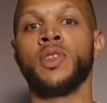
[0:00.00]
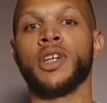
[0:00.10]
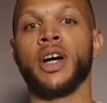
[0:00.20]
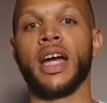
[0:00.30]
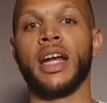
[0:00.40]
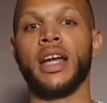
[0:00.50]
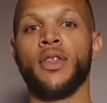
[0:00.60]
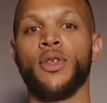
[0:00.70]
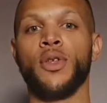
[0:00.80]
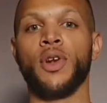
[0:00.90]
So again,
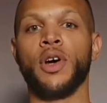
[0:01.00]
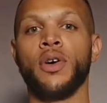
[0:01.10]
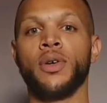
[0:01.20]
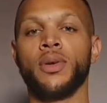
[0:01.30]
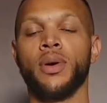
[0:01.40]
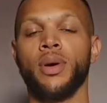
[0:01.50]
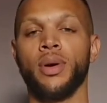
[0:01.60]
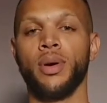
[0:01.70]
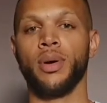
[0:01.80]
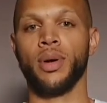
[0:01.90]
in through the nose,
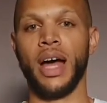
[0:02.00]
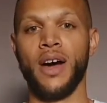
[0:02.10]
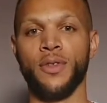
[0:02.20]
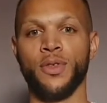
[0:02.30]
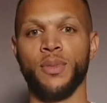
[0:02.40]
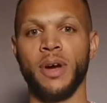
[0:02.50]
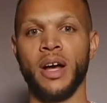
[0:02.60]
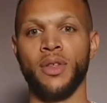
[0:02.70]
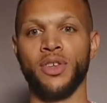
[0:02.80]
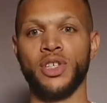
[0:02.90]
out through the
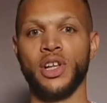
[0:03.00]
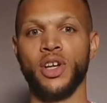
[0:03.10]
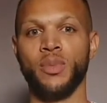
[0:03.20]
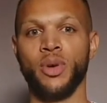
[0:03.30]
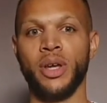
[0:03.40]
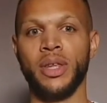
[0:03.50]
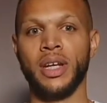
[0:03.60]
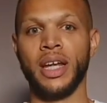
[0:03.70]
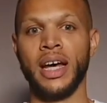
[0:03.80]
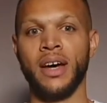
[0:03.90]
mouth, slow your
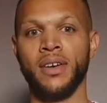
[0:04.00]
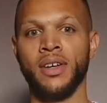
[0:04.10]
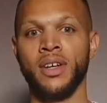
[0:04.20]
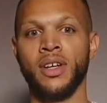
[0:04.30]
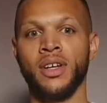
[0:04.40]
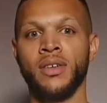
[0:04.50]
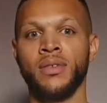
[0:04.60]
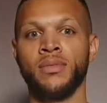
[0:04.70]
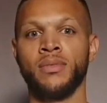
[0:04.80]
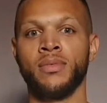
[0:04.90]
breathing down,
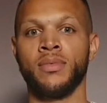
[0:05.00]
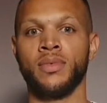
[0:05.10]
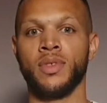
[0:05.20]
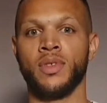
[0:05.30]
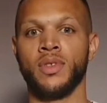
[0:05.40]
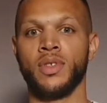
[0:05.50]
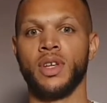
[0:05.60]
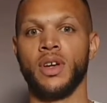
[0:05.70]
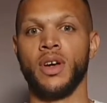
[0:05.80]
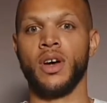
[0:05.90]

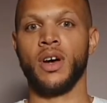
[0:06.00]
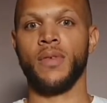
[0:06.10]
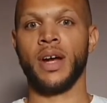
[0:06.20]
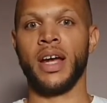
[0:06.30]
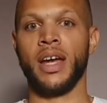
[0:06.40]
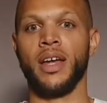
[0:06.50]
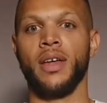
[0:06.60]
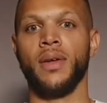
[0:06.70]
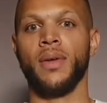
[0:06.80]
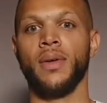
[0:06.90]
slow the heart rate.
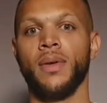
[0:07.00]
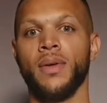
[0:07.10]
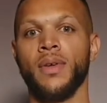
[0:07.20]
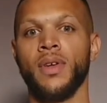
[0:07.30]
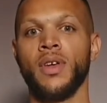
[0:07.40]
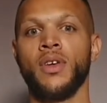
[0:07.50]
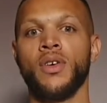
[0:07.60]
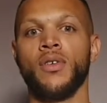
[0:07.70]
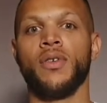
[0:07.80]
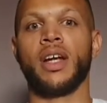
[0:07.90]

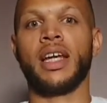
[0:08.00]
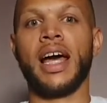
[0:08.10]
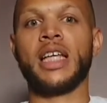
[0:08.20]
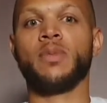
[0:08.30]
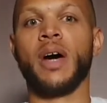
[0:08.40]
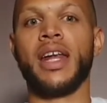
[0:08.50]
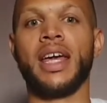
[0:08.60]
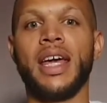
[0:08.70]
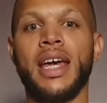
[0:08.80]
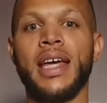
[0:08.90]
Ready, hands by
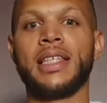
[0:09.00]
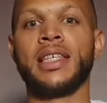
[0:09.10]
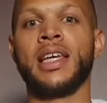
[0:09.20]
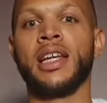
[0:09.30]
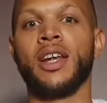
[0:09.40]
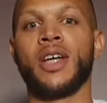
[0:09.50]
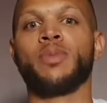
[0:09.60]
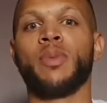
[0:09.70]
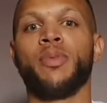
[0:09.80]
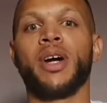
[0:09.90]
the ears, nice
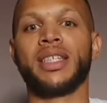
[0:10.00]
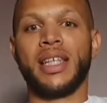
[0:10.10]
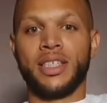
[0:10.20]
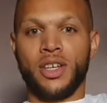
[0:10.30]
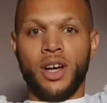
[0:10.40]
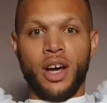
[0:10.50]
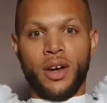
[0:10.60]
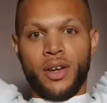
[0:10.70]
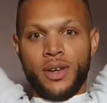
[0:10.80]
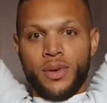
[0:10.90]
big press, let's go.